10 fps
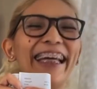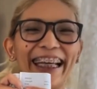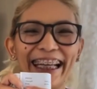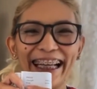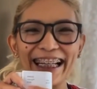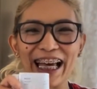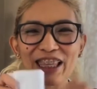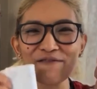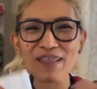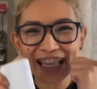Another
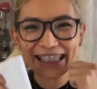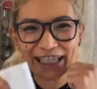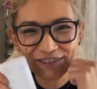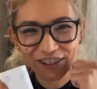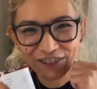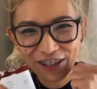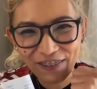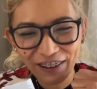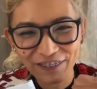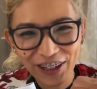blessing before my
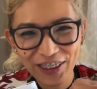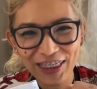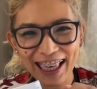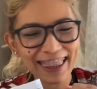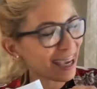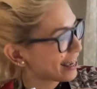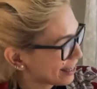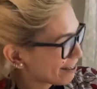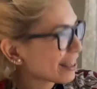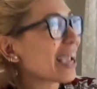birthday. Thank you.
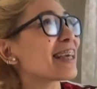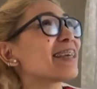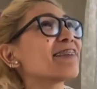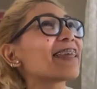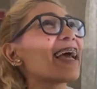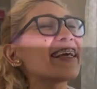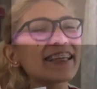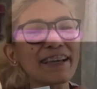Thank you. Thank you.